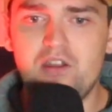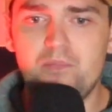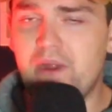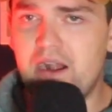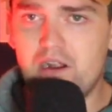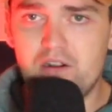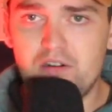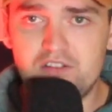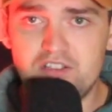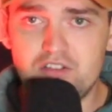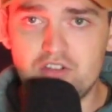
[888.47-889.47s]
bar
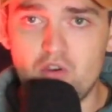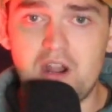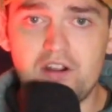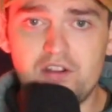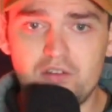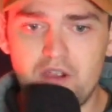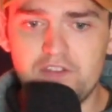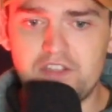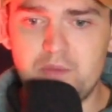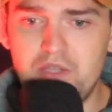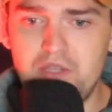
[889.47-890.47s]
Joe Hart, who obviously
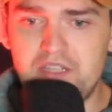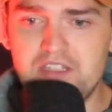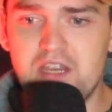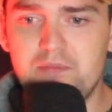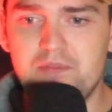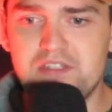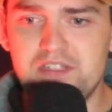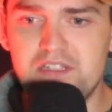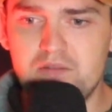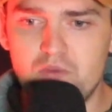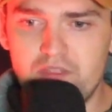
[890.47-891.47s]
played in the Champions League
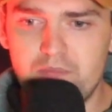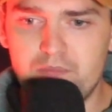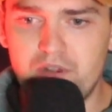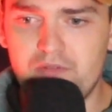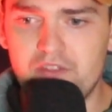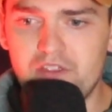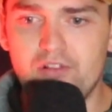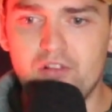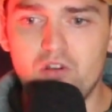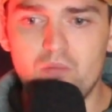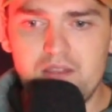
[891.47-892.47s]
with a previous
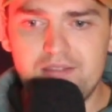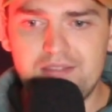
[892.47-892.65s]
club